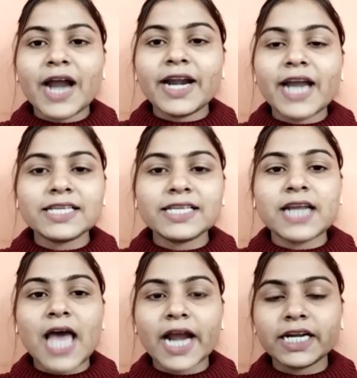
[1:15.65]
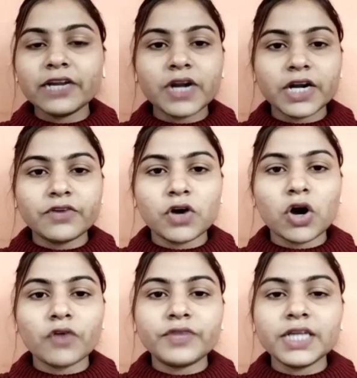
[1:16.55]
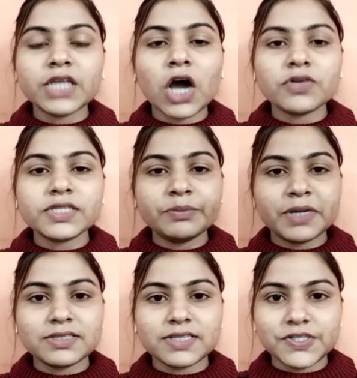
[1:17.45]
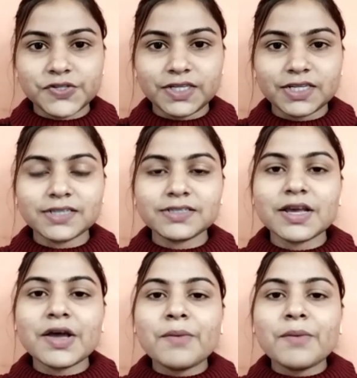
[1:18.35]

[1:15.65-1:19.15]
and has an active network of 3,000 plus engineers,